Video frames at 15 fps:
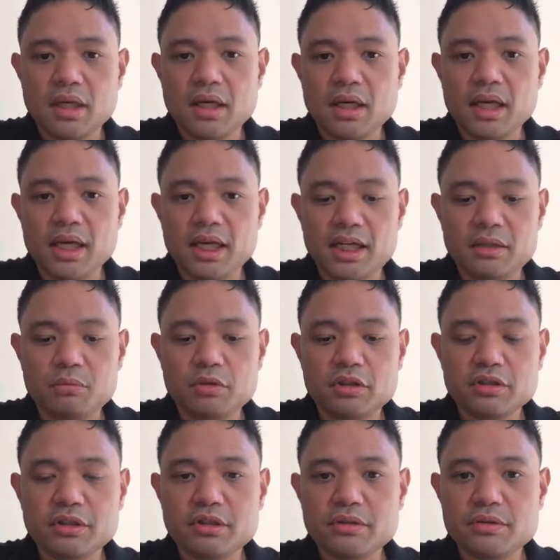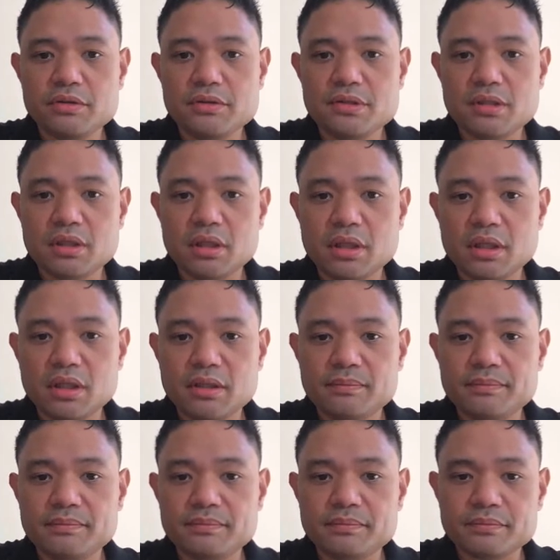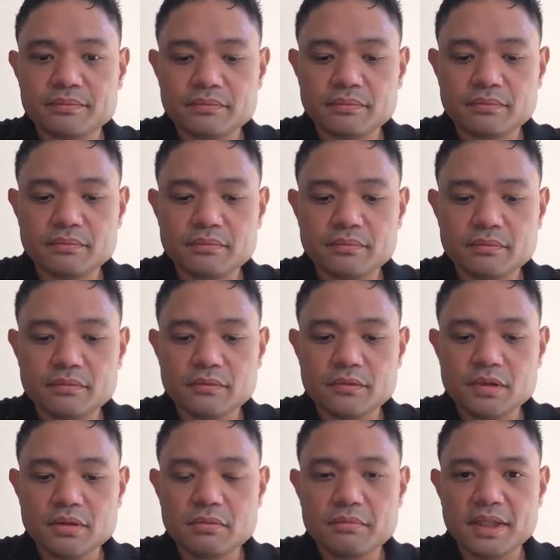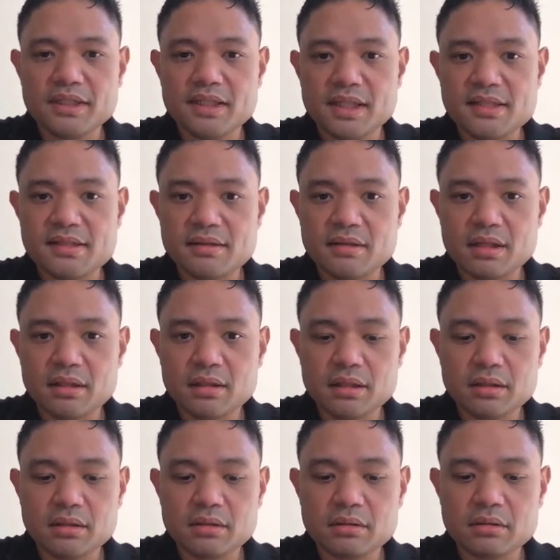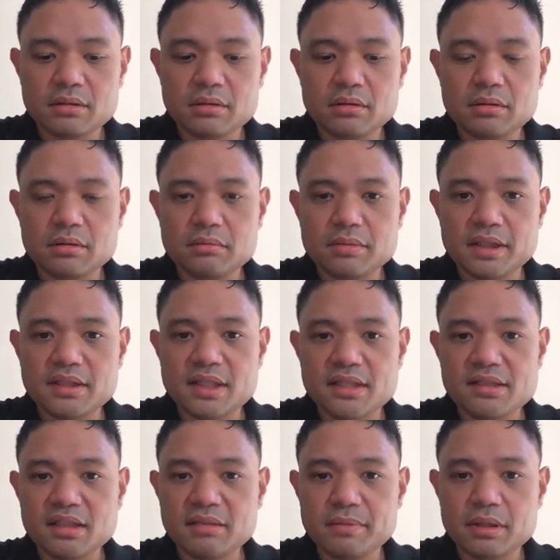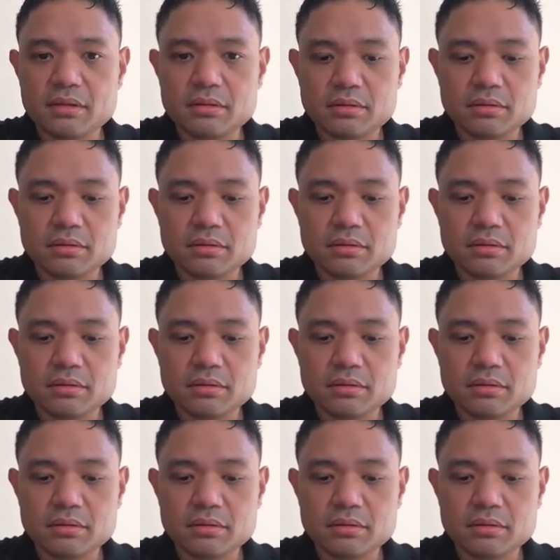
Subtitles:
And we'll use my test thing here, my test email.